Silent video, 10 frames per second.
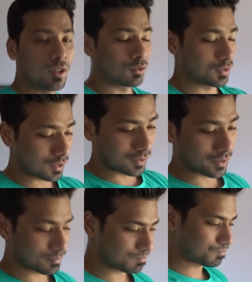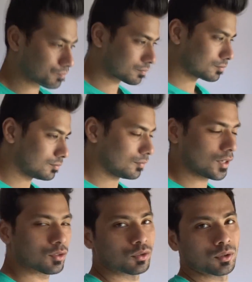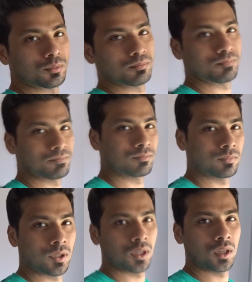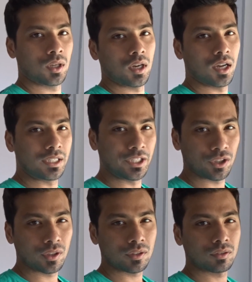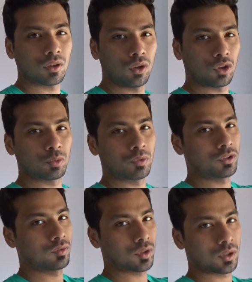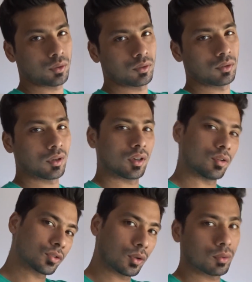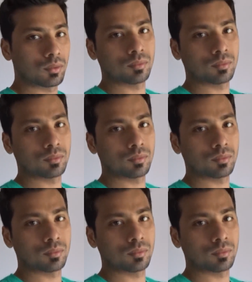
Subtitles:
So that thing. So I'll take guys along with me for the workout. Let's go.